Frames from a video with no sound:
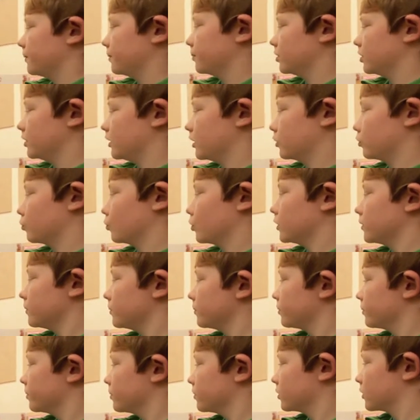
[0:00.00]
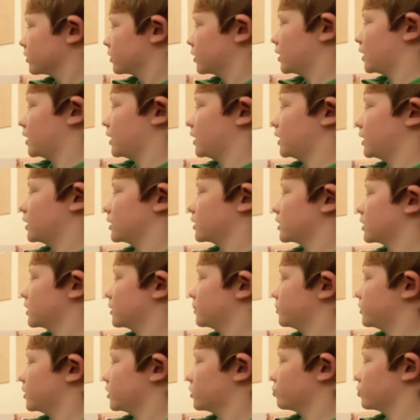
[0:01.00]
this one.
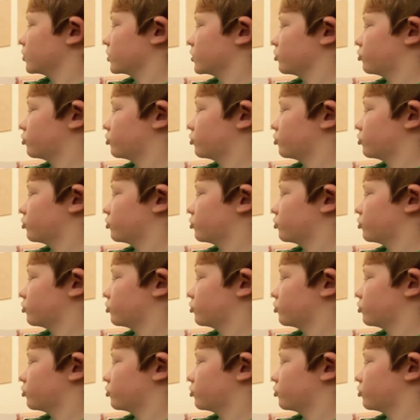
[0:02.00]
And this was the